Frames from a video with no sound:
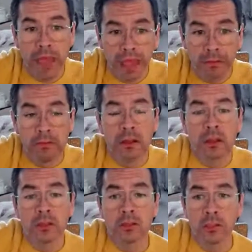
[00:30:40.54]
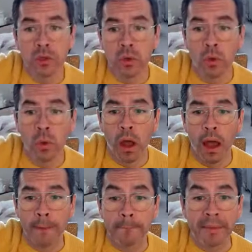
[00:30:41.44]
okay,
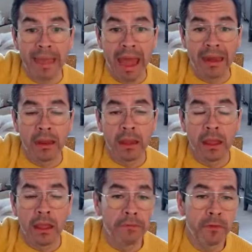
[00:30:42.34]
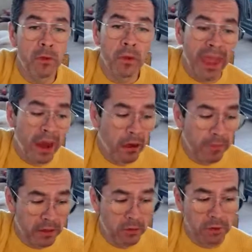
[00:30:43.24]
to plan if you
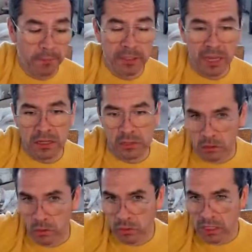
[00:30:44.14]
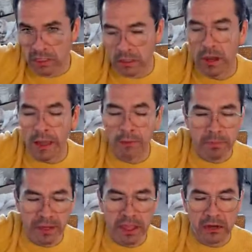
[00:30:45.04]
care about your reputation. Who doesn't?
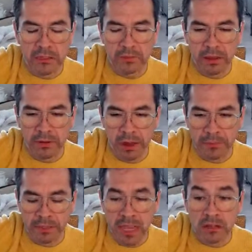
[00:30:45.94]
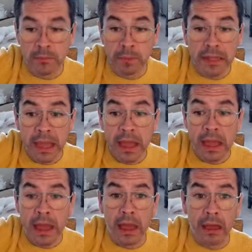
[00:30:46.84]
Everybody cares about their reputation,
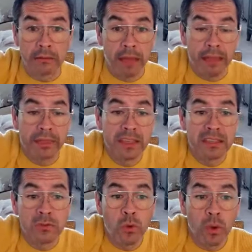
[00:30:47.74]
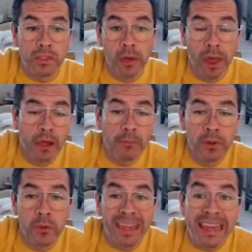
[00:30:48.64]
but this is going to
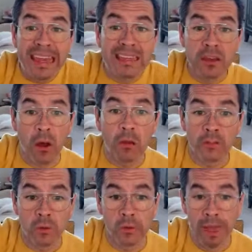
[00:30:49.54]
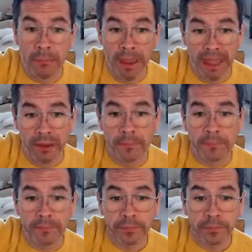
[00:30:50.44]
help you ease also with that pain.